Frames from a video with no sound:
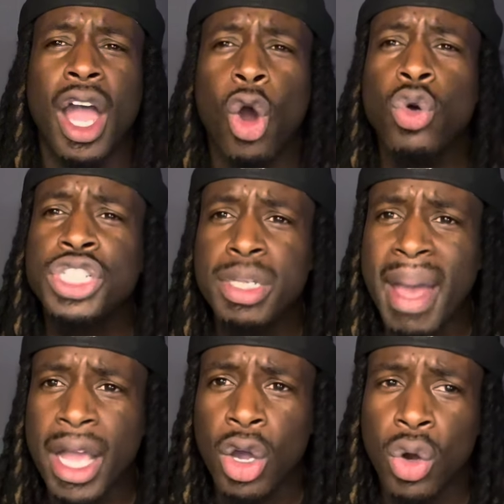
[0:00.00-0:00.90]
OG
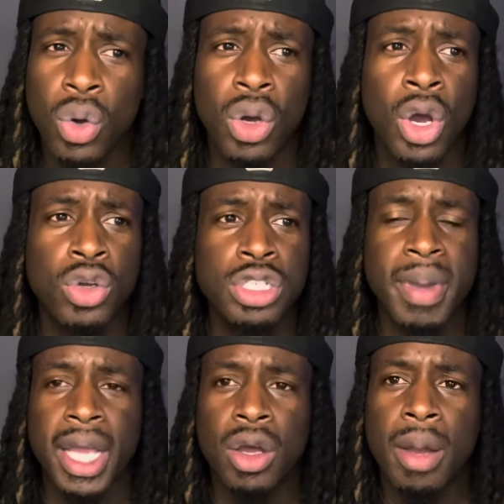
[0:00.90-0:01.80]
Mako. OG
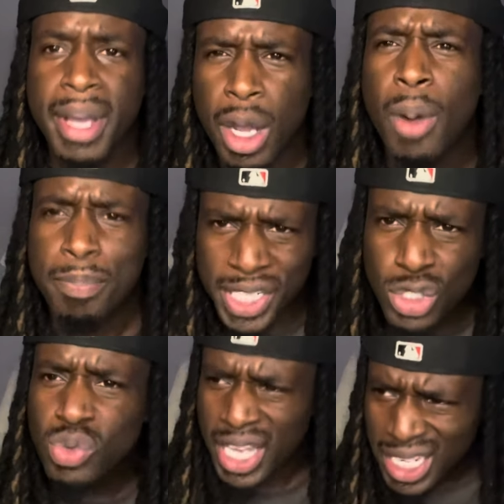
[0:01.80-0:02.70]
Mako? I'm like, oh, bitch,
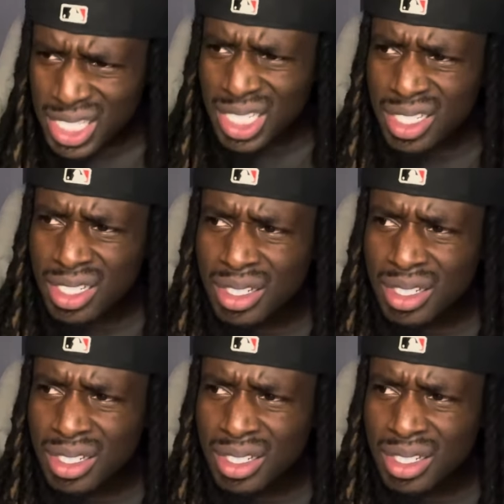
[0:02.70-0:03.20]
you guessed it?